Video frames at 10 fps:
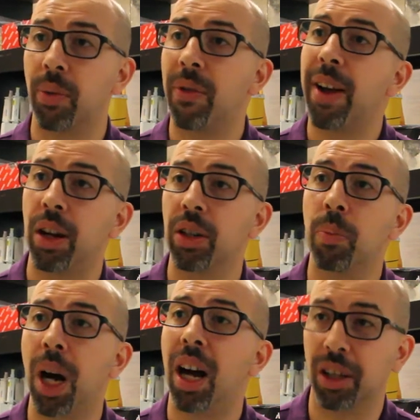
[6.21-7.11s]
were found in
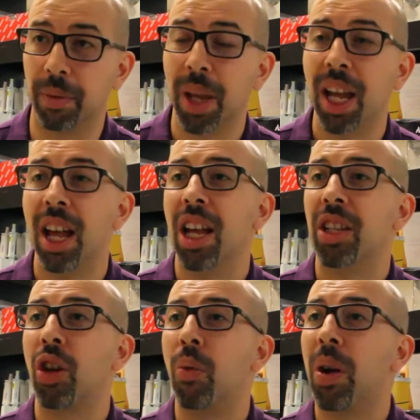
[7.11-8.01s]
pollen.
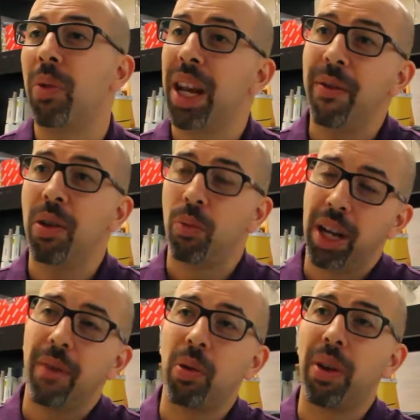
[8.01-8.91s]
So
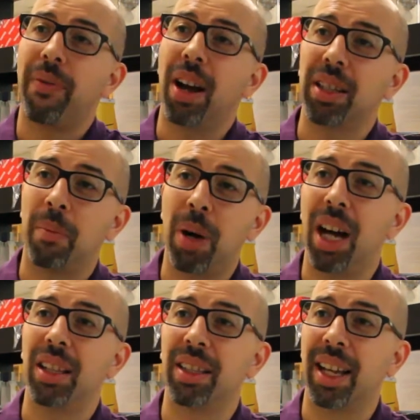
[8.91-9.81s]
whenever we found a
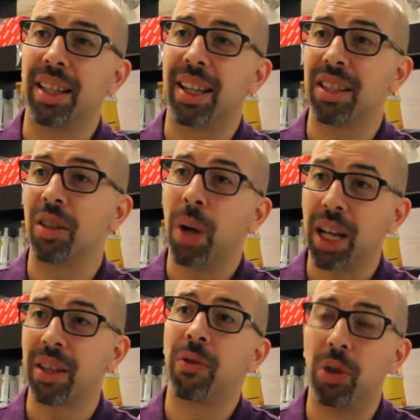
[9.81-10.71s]
pollen that tested
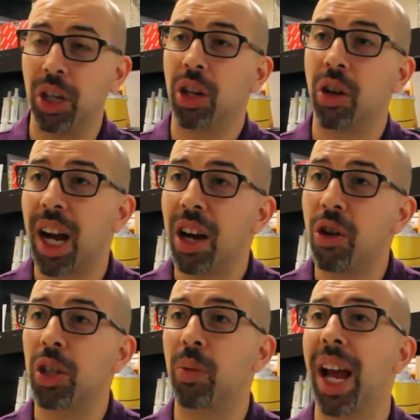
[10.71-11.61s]
positive for
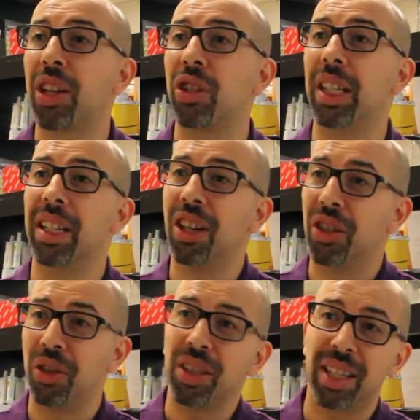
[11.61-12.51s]
neonicotinoids, we actually
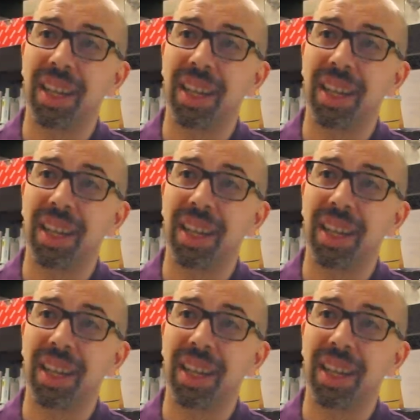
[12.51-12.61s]
took the